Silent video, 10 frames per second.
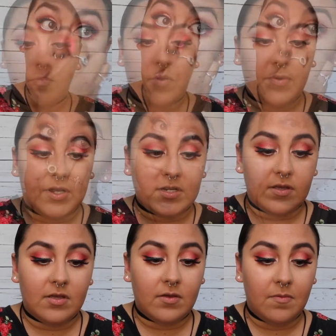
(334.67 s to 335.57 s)
But we're
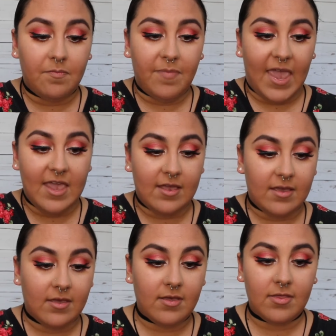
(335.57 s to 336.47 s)
gonna
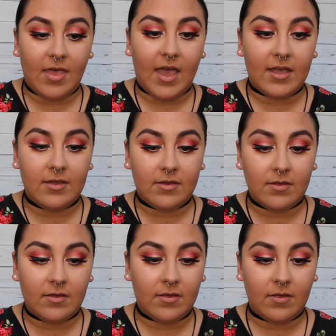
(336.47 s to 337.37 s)
bake that.
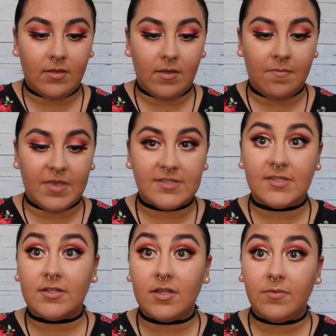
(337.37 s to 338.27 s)
And
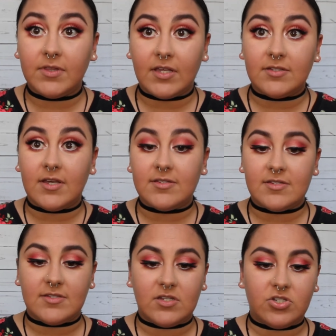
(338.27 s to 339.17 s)
basically what that does
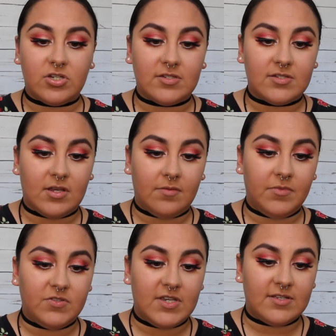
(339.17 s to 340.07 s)
is it just,
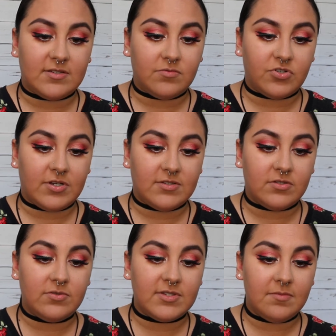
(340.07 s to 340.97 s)
you take some
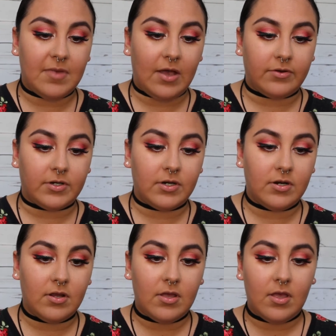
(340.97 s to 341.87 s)
translucent
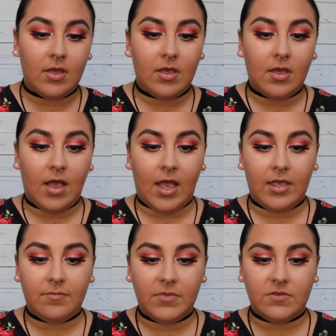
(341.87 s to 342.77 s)
powder. I
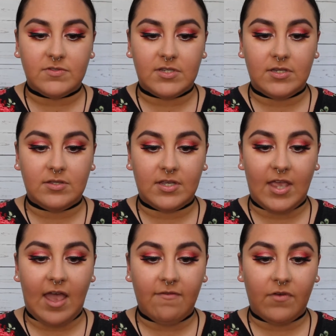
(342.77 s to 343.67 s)
am using the
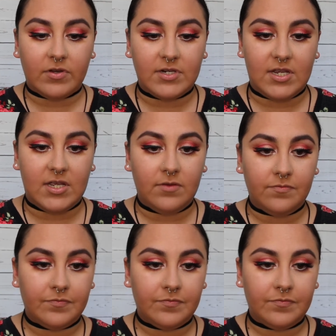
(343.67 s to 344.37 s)
Kat Von D.